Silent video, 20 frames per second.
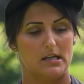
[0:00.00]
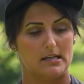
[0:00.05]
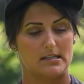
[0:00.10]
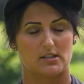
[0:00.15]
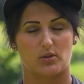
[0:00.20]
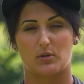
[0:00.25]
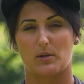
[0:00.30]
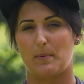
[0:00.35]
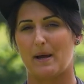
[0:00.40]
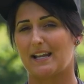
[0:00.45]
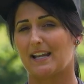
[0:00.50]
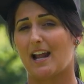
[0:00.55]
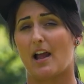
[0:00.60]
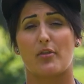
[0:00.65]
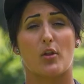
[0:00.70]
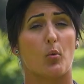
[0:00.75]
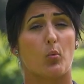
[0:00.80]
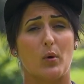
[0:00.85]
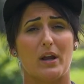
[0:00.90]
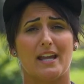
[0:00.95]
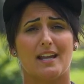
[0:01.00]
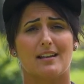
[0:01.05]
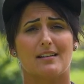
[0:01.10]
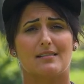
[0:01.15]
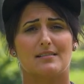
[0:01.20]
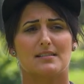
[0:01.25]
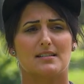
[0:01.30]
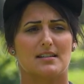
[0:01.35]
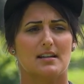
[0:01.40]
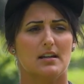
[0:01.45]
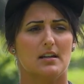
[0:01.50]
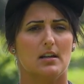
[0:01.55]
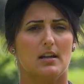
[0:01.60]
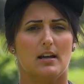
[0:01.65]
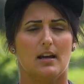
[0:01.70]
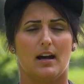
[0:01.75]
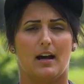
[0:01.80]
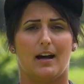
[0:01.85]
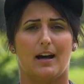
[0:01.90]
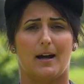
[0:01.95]
So depending on the wind,
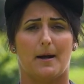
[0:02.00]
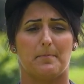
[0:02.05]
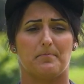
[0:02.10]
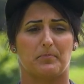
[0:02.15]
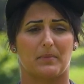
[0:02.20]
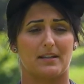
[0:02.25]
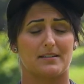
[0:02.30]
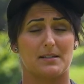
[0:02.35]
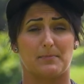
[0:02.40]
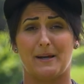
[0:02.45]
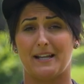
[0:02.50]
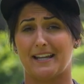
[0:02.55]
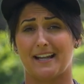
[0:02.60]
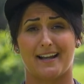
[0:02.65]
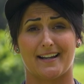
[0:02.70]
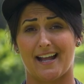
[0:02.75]
depending